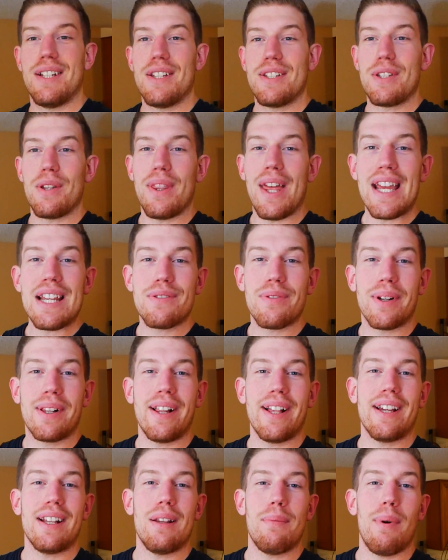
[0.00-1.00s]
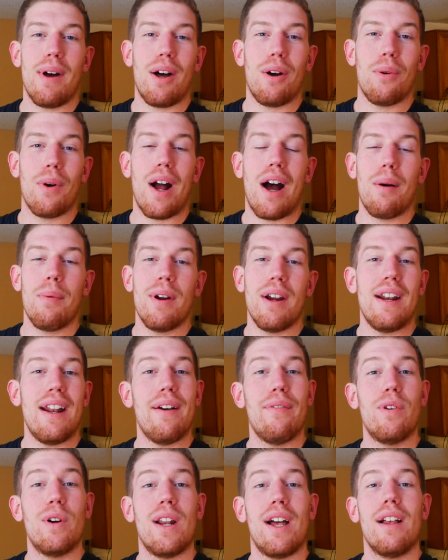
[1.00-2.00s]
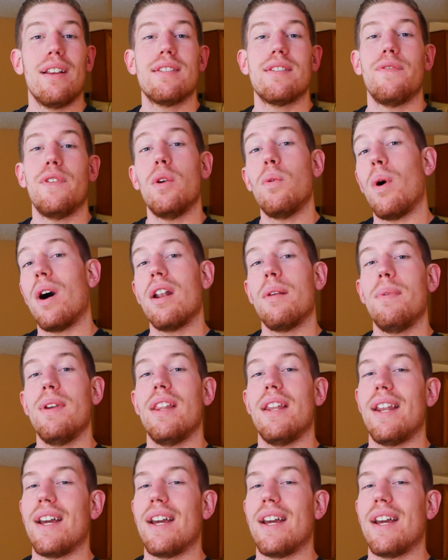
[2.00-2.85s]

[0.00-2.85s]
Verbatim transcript: So thanks for clicking the bell, Robert, and everyone else. If you wanna be the